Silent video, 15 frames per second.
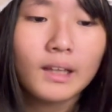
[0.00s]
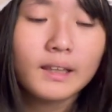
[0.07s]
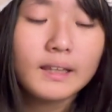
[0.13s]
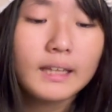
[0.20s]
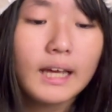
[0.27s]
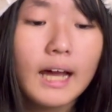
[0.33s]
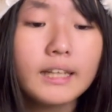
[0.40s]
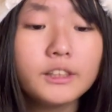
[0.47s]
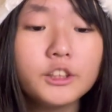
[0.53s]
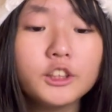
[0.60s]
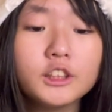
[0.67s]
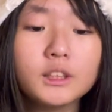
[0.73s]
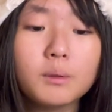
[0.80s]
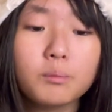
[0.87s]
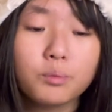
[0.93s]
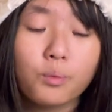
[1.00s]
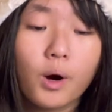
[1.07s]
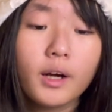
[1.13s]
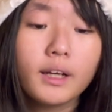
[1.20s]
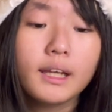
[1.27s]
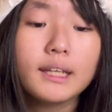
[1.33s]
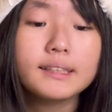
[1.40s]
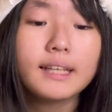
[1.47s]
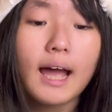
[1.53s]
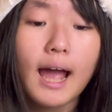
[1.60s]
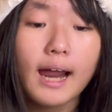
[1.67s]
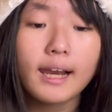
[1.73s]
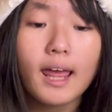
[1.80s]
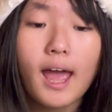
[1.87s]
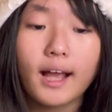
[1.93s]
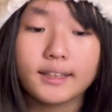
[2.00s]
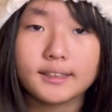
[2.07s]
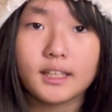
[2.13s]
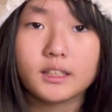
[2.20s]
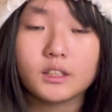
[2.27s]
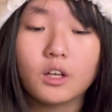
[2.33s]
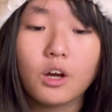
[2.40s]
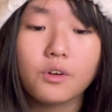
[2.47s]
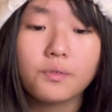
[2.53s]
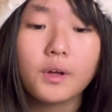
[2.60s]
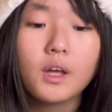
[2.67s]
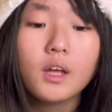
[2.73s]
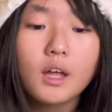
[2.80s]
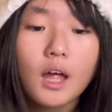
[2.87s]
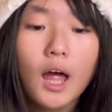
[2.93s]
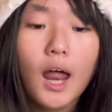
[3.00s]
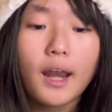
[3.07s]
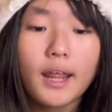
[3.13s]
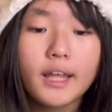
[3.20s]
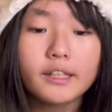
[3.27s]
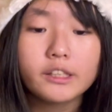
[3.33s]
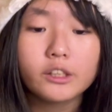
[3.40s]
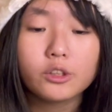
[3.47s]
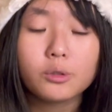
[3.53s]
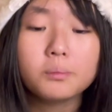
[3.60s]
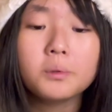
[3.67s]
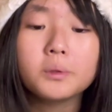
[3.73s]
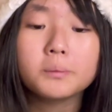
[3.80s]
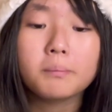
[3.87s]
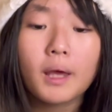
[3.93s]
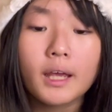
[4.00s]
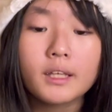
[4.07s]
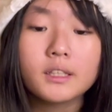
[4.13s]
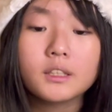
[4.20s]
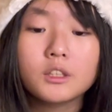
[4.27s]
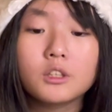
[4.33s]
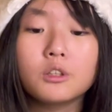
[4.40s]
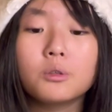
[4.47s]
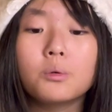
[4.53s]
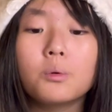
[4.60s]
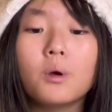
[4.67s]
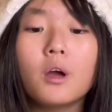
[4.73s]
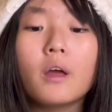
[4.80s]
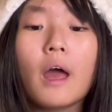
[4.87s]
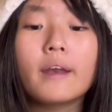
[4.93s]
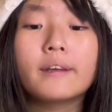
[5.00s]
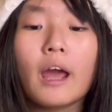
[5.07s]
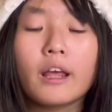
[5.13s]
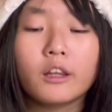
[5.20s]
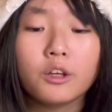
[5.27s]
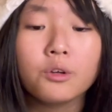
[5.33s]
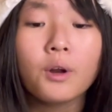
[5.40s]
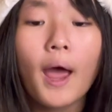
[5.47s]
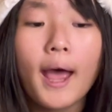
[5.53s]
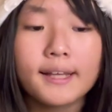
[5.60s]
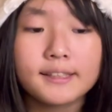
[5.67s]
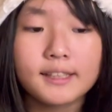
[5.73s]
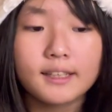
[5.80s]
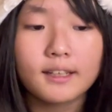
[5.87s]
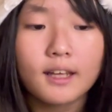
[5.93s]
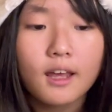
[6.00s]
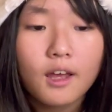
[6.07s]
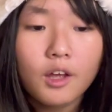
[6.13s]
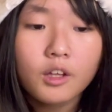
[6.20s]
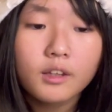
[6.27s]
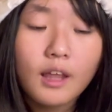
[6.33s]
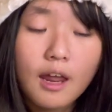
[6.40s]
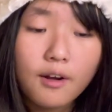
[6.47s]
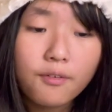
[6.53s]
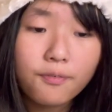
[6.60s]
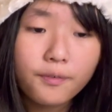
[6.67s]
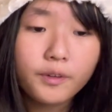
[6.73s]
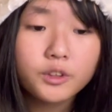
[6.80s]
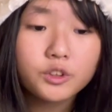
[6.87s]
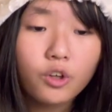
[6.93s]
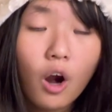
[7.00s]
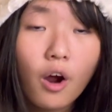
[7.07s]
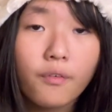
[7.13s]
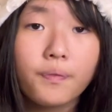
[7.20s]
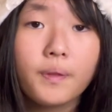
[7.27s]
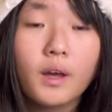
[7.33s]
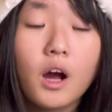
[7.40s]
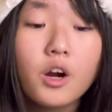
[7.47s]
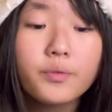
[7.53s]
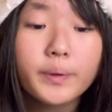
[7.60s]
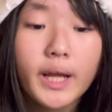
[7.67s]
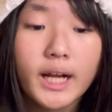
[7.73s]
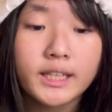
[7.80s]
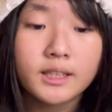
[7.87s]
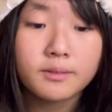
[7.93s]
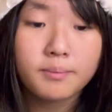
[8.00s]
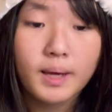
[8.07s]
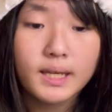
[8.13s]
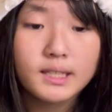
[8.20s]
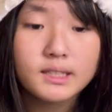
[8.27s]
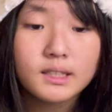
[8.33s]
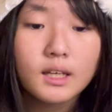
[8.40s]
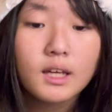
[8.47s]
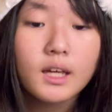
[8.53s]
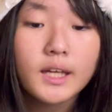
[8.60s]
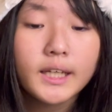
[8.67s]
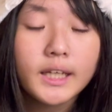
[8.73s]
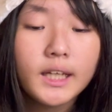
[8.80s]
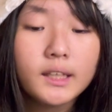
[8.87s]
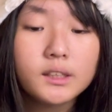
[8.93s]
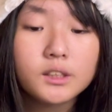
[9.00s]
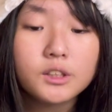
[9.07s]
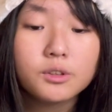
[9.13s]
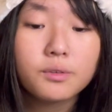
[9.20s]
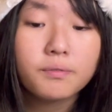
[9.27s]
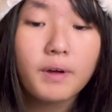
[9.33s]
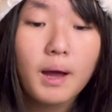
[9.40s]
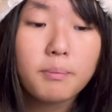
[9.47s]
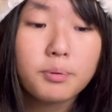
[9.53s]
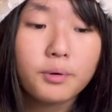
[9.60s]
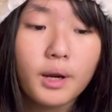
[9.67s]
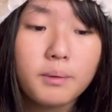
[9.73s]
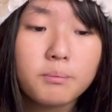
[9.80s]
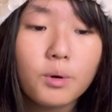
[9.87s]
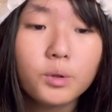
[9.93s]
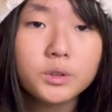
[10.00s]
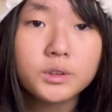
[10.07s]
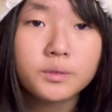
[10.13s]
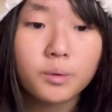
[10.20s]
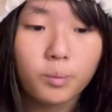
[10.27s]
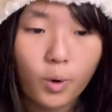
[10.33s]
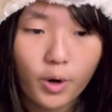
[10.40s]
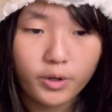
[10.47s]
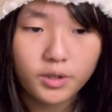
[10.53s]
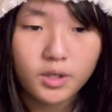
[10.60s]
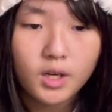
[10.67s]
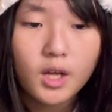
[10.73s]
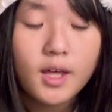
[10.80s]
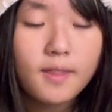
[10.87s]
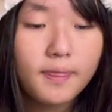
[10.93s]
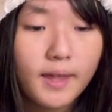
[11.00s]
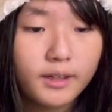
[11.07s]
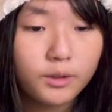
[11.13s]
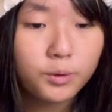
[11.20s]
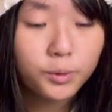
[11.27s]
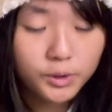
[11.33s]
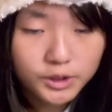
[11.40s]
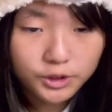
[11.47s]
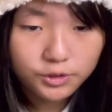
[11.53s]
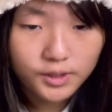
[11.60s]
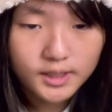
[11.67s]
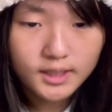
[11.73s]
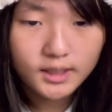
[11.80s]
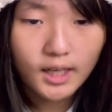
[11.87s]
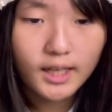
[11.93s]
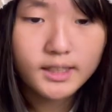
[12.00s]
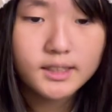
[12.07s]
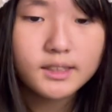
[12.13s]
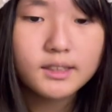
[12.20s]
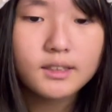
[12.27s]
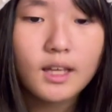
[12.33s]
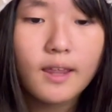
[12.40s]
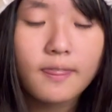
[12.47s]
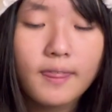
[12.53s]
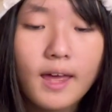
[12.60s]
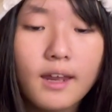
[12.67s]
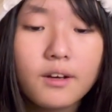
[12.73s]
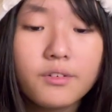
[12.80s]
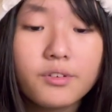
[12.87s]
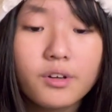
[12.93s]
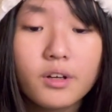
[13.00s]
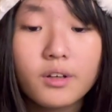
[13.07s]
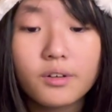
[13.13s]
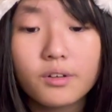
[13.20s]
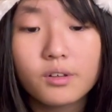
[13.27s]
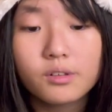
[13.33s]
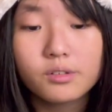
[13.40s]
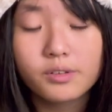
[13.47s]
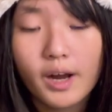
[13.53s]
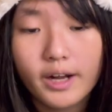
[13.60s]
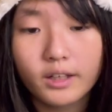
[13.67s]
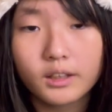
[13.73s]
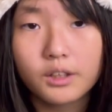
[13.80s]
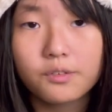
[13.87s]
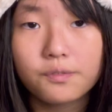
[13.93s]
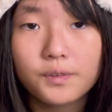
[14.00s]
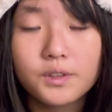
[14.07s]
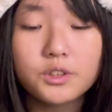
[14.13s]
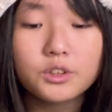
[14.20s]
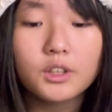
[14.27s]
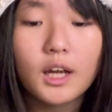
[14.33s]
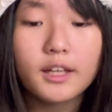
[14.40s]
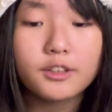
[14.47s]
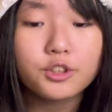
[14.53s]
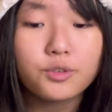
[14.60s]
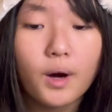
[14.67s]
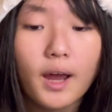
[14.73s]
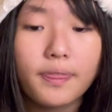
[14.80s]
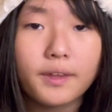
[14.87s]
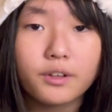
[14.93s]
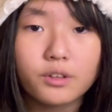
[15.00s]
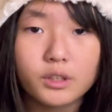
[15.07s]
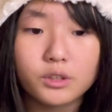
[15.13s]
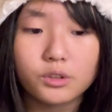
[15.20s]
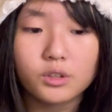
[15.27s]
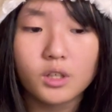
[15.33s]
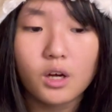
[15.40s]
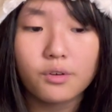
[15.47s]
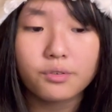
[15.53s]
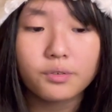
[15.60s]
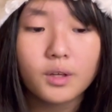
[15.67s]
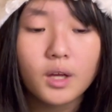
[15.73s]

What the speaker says: The answer to number 1 is add access of an insoluble base to a dilute acid, then filter off the unreacted base, heat to evaporate most of the water, then cool to crystallize, and then finally filter and dry the crystals off.